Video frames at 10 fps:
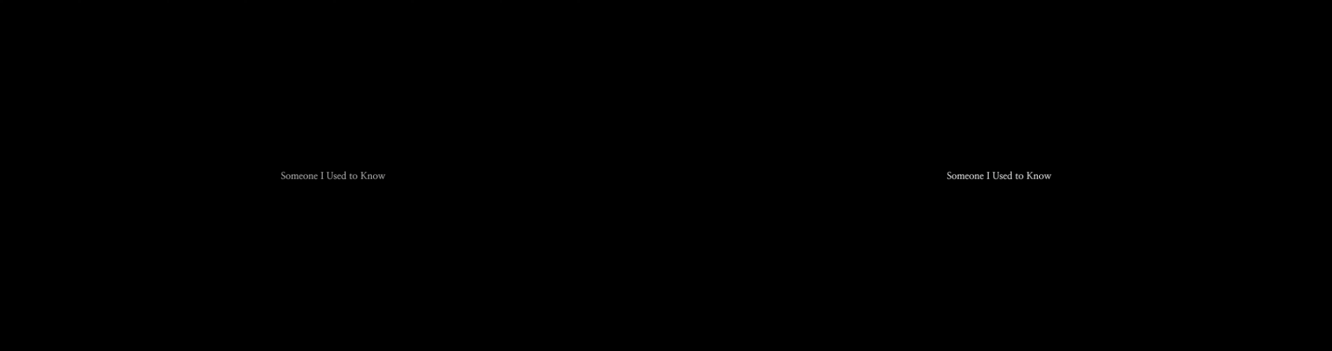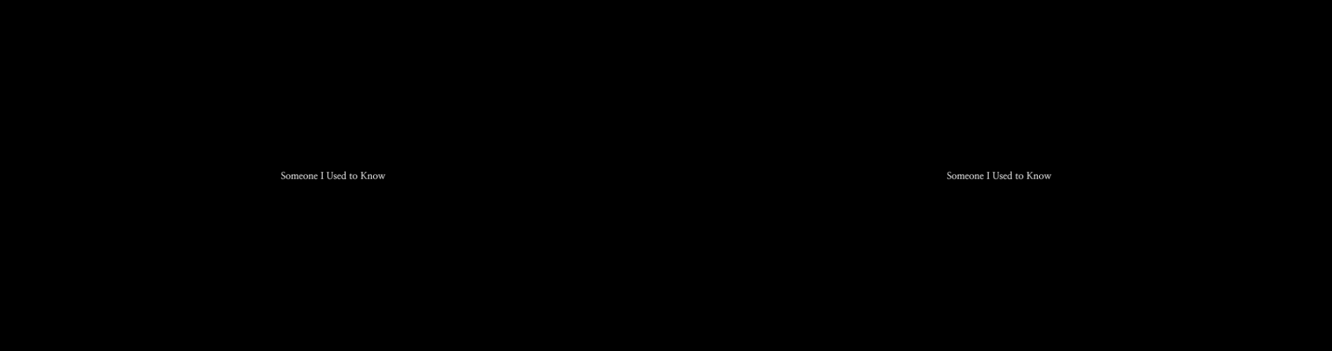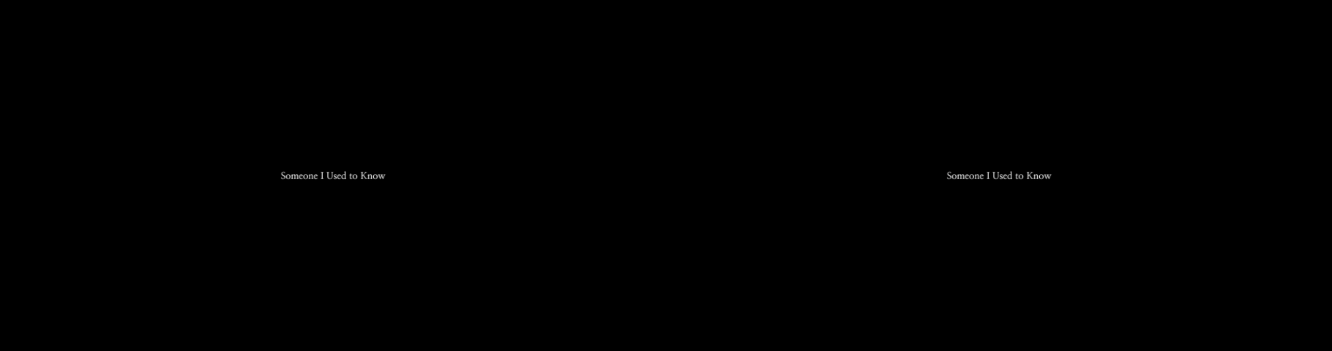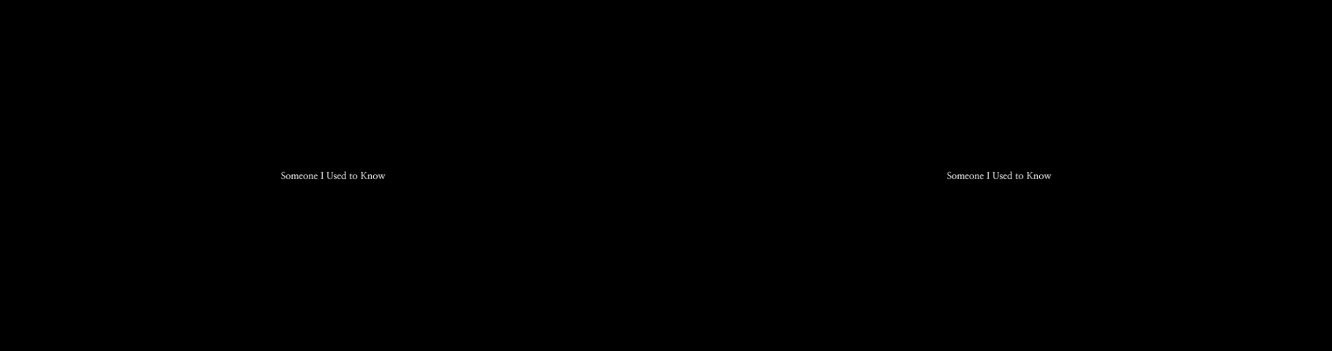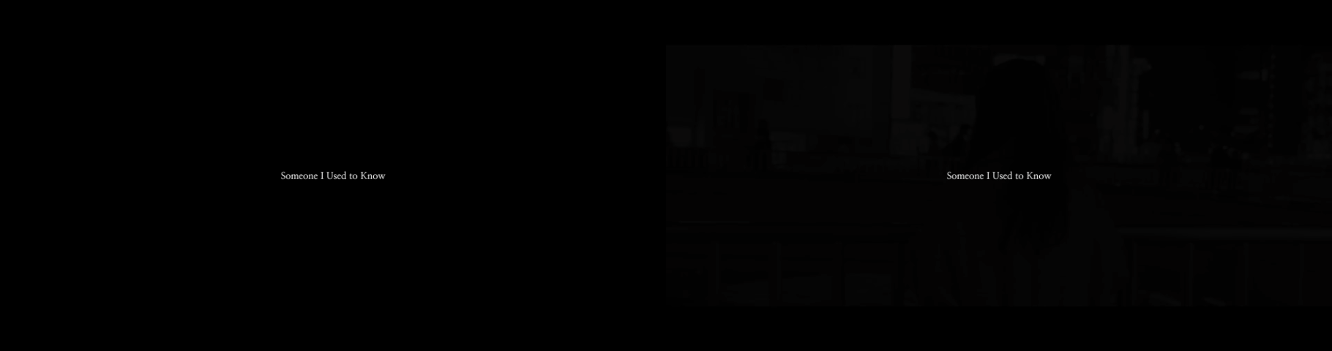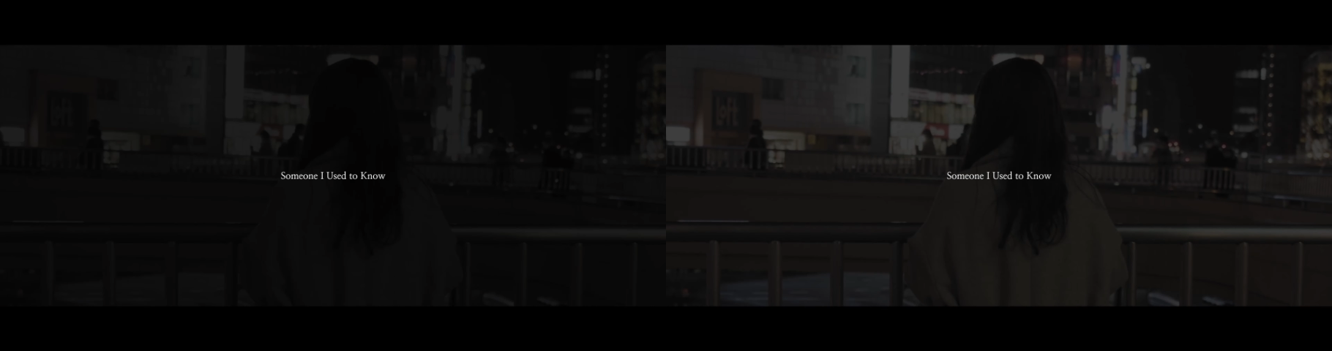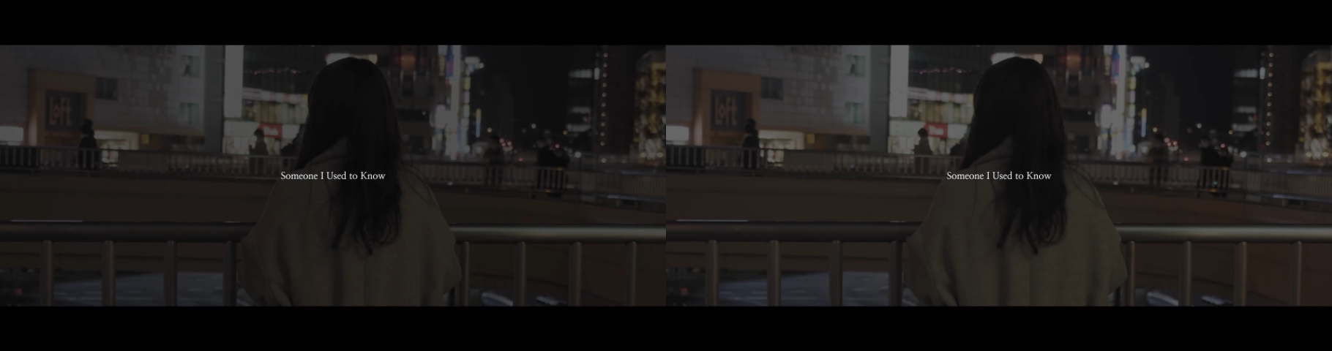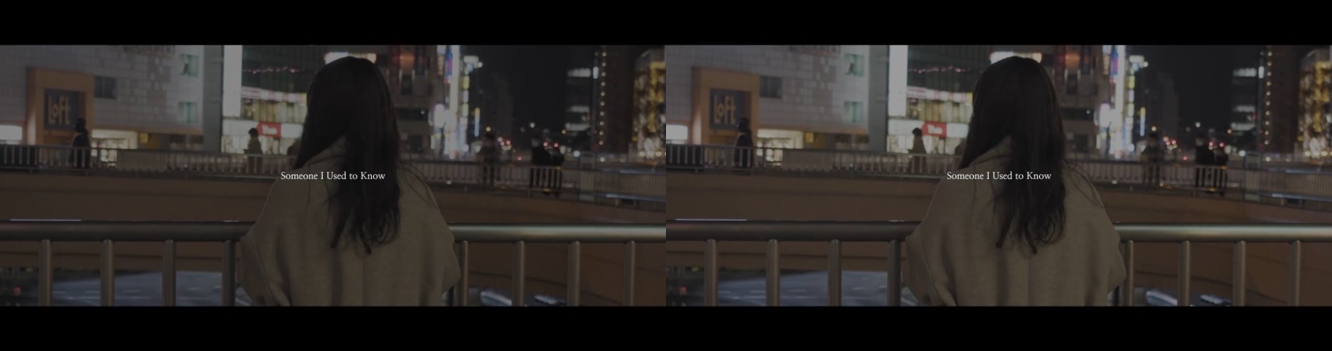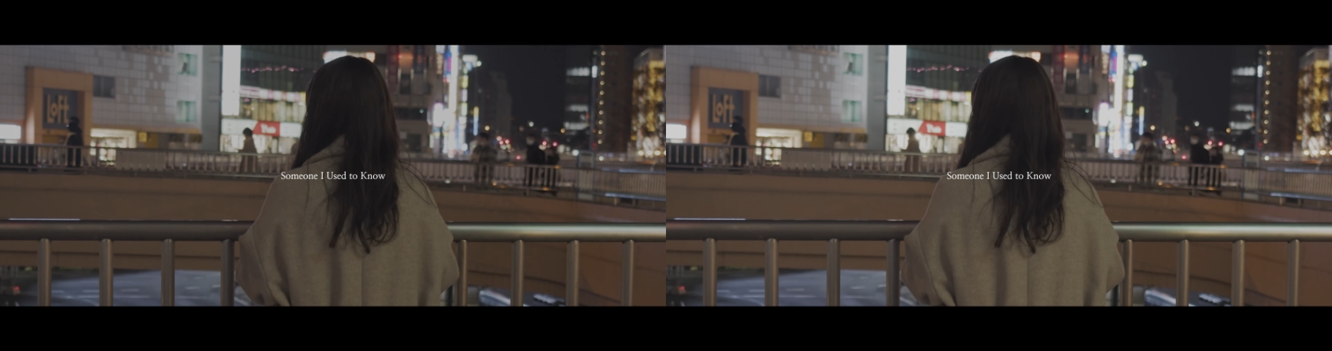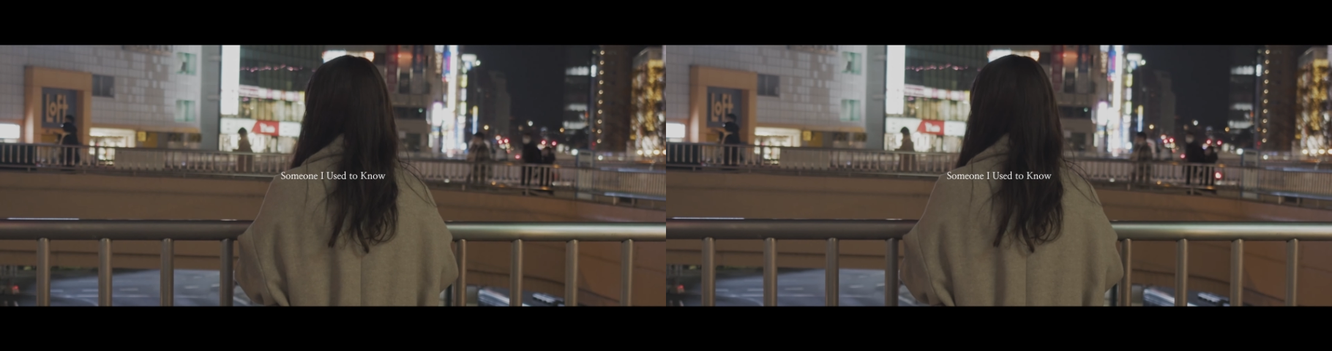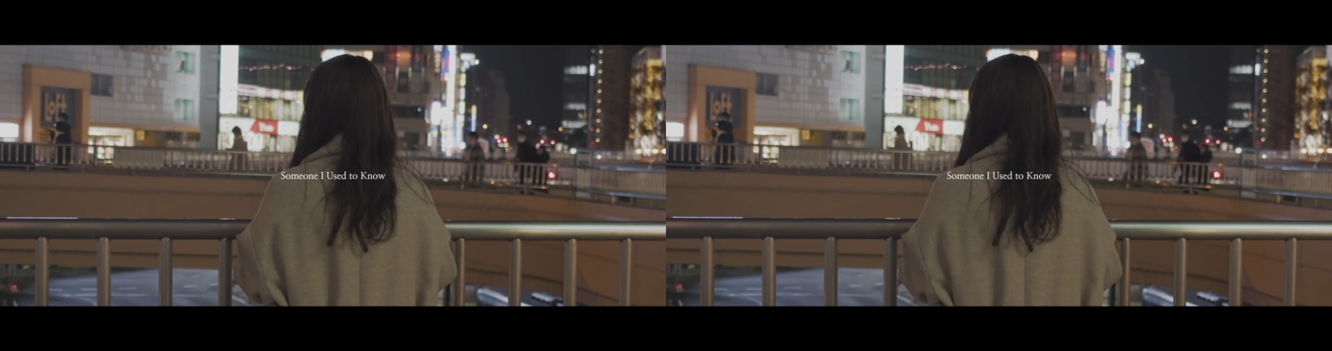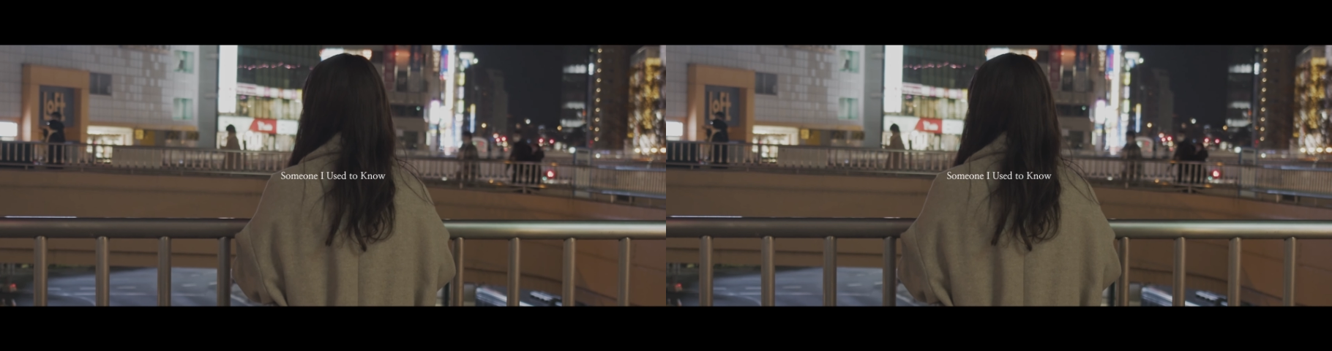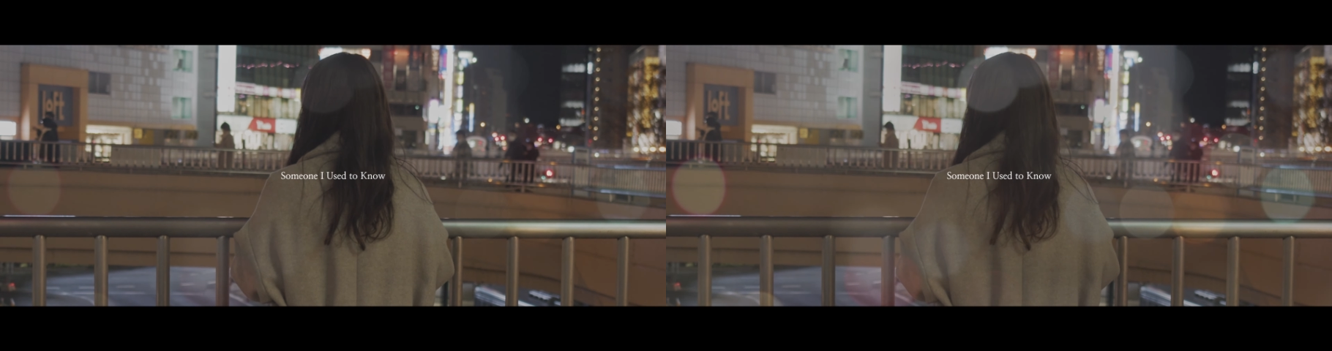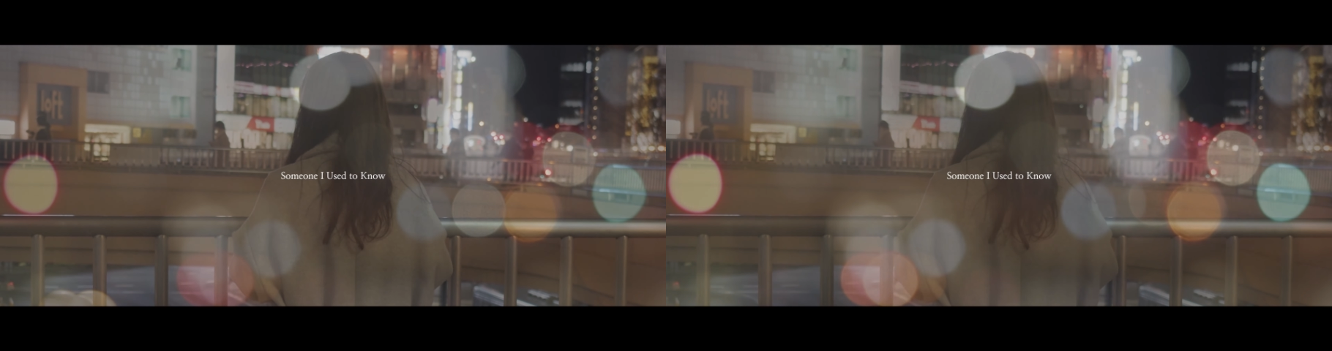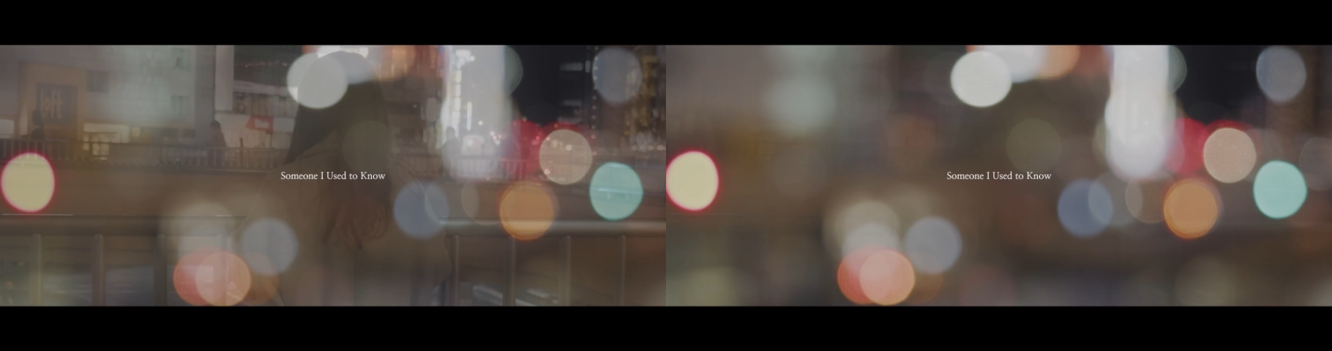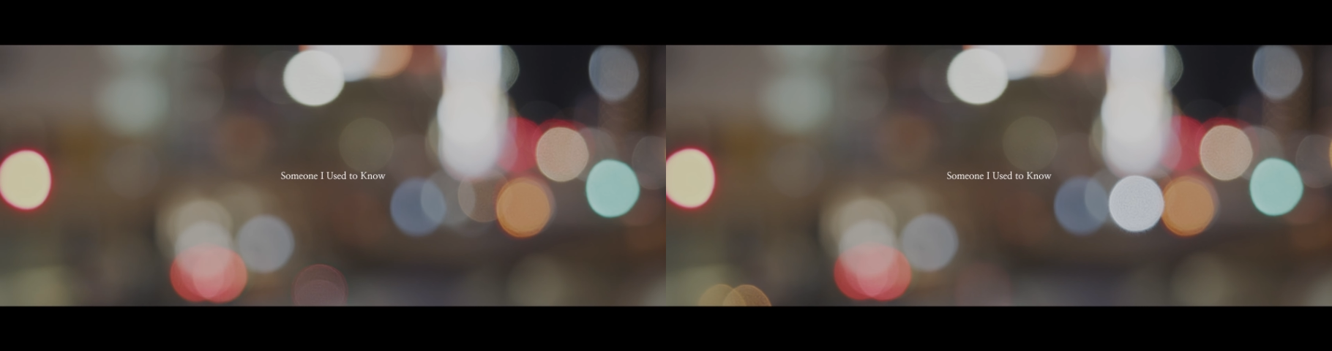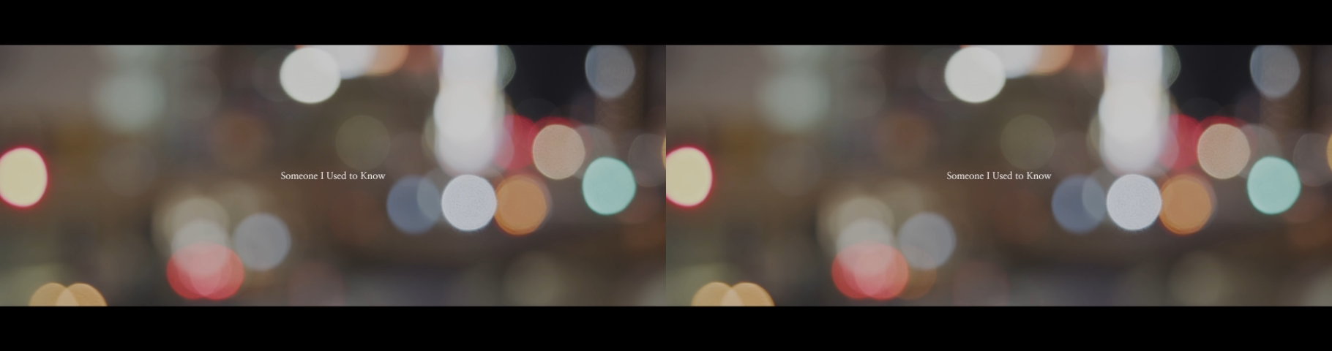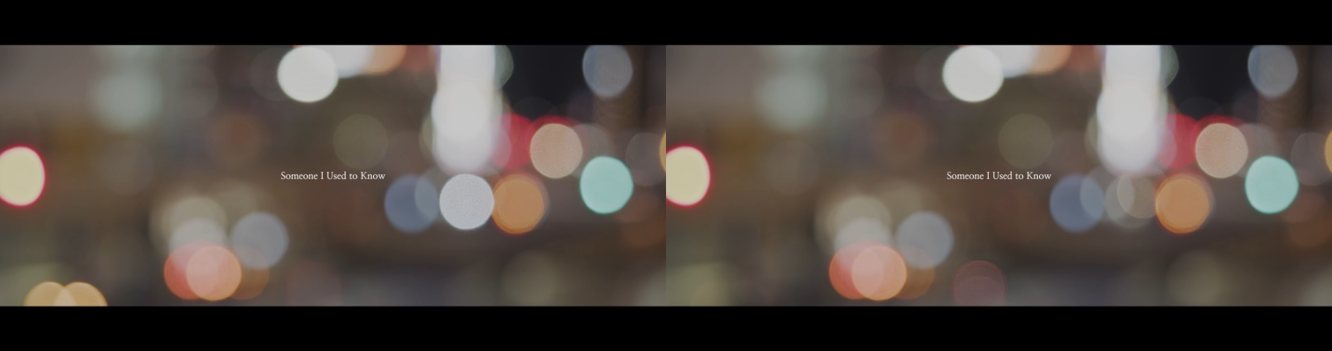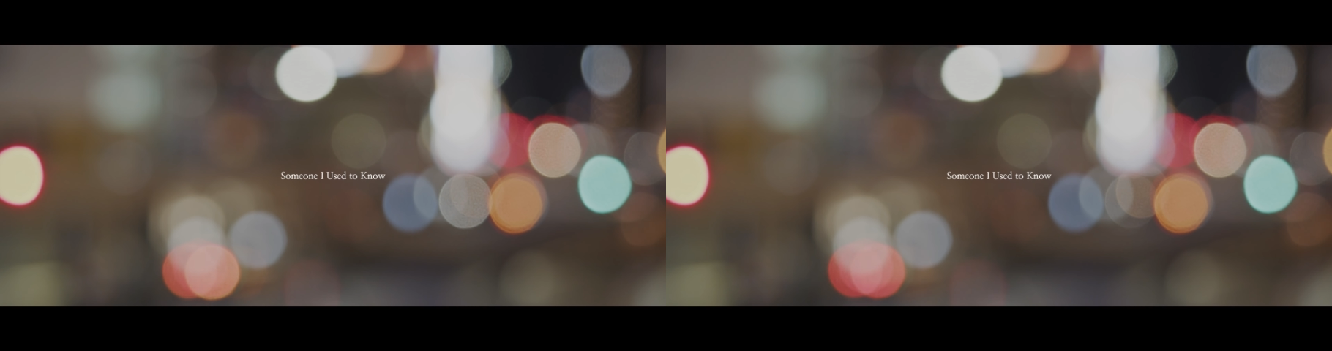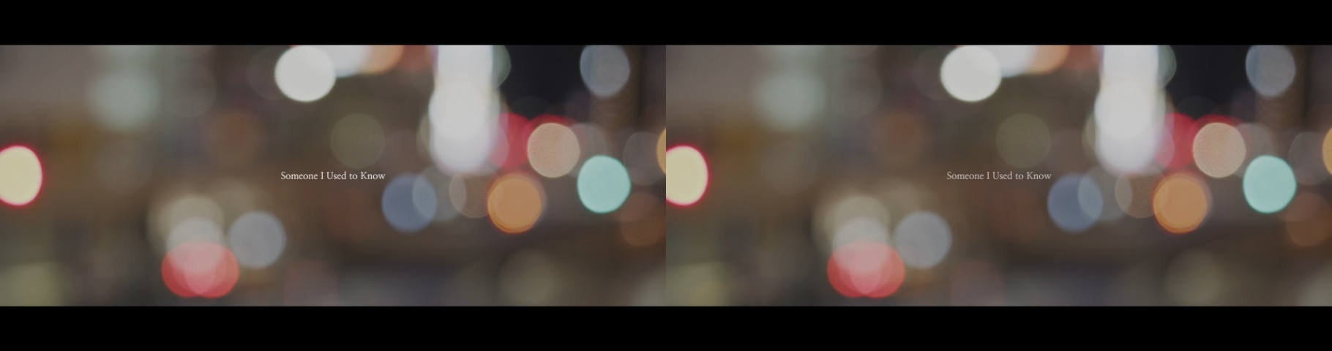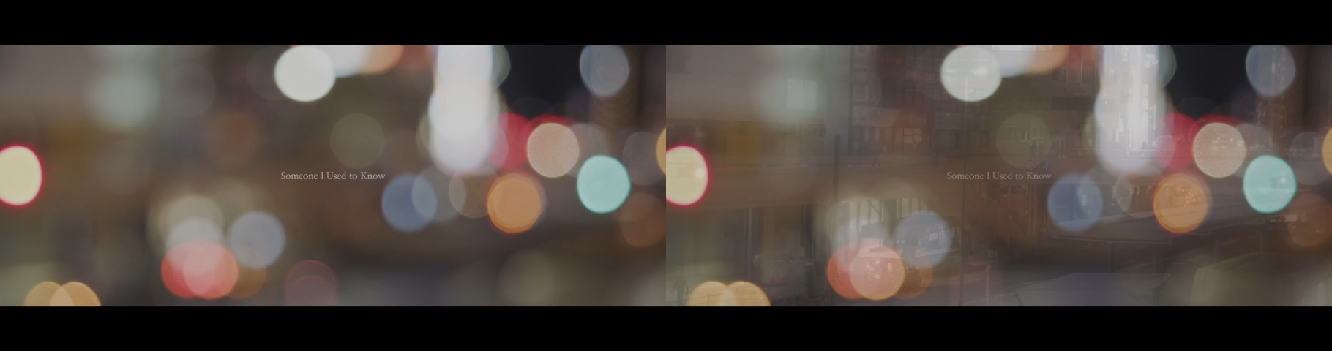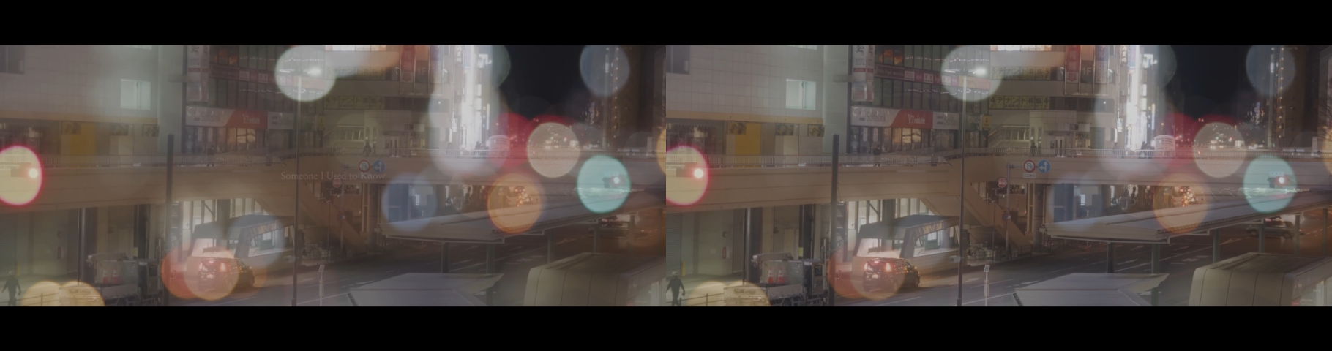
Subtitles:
No face is visible, so there are no lips to read.